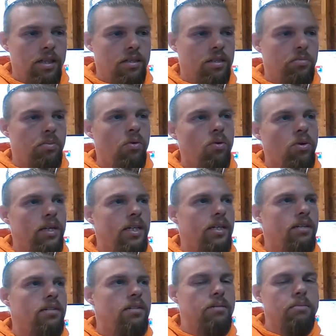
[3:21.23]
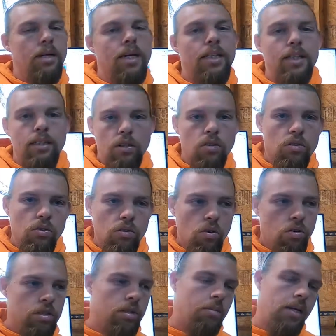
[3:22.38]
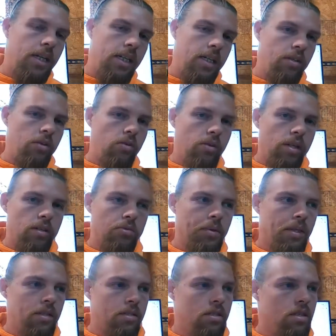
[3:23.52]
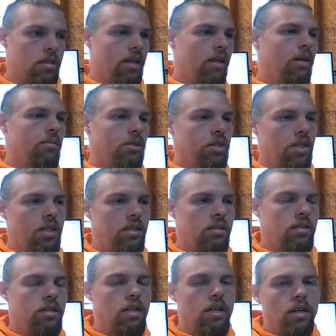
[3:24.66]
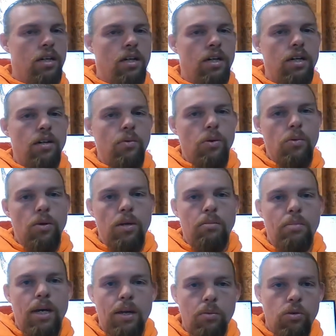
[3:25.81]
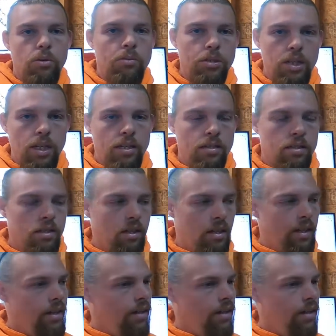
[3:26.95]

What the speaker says: supporting somebody local or somebody in the U.S. because just like our machines, we run bad boy machines.